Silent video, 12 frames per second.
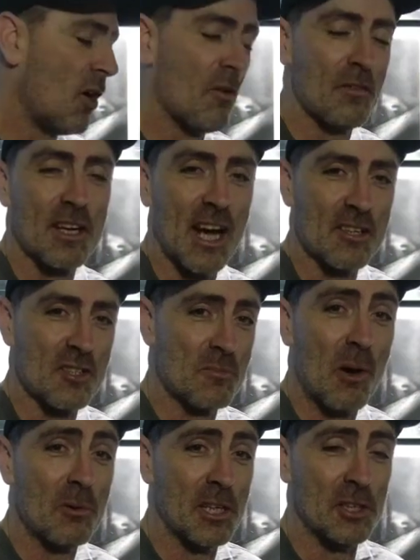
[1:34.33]
coffee and
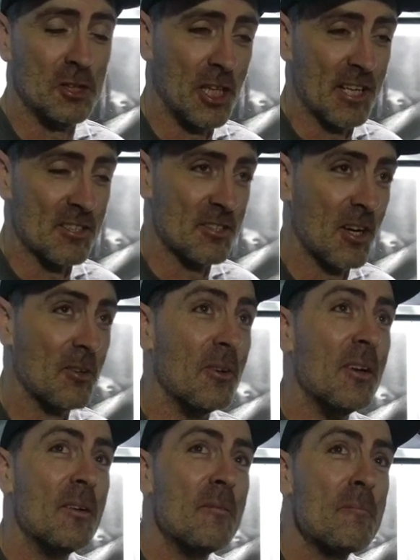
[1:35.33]
smoking shed,
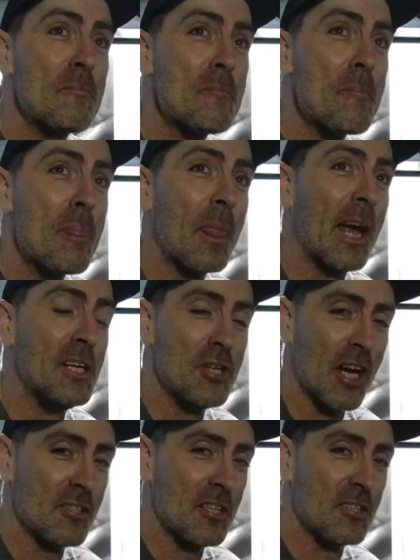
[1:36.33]
so he
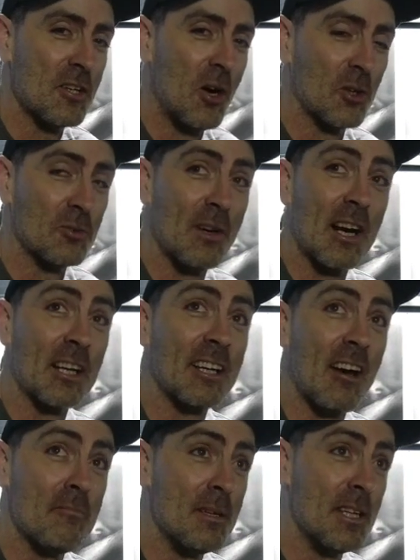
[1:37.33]
changed his garden around
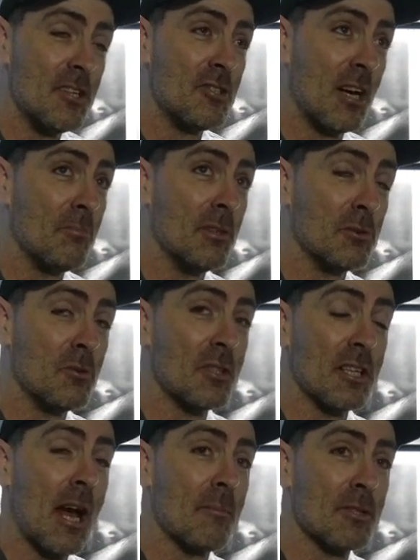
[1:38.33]
and gave me this shed, which
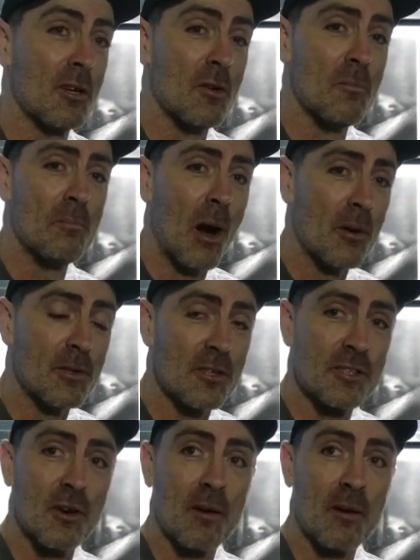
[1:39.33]
was an absolute bonus.